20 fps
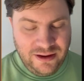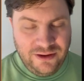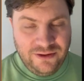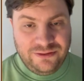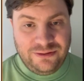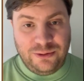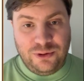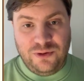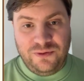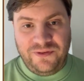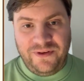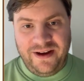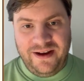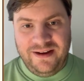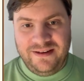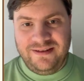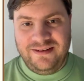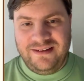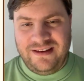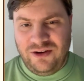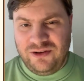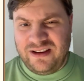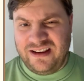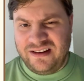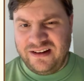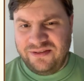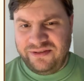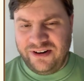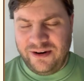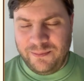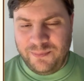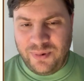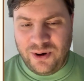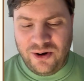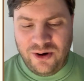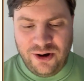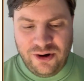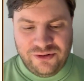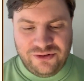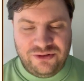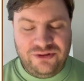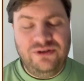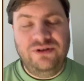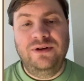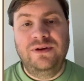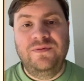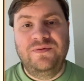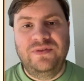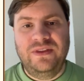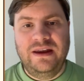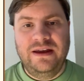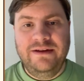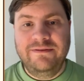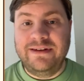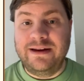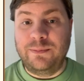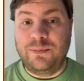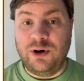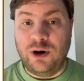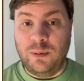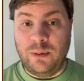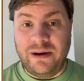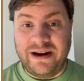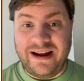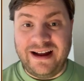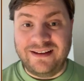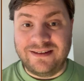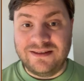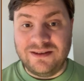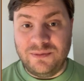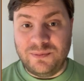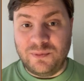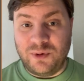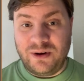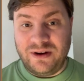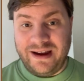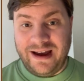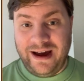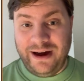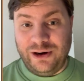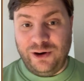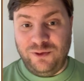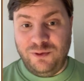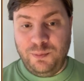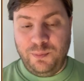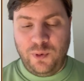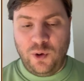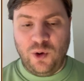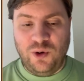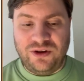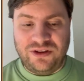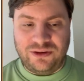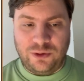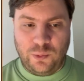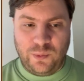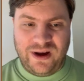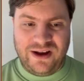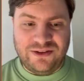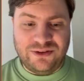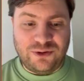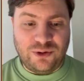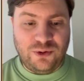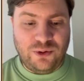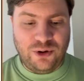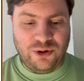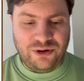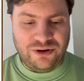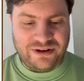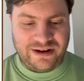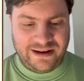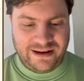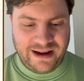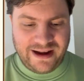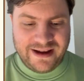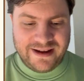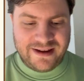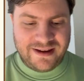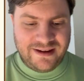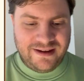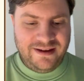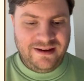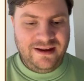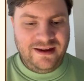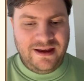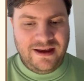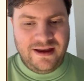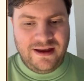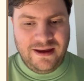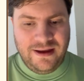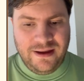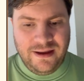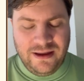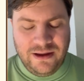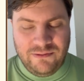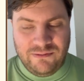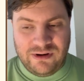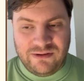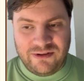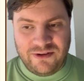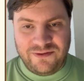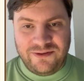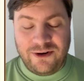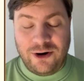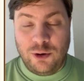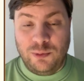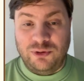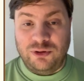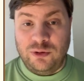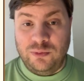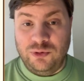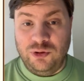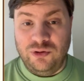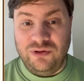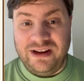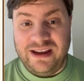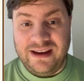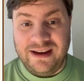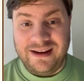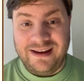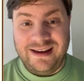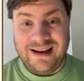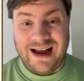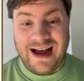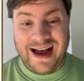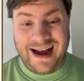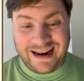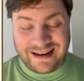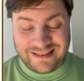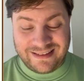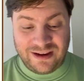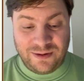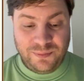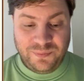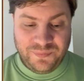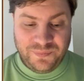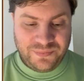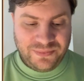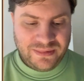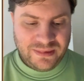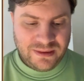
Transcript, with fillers: Sugo Fest, the different parts, We'll probably get some kind of point event or the like, where we farm some unique item.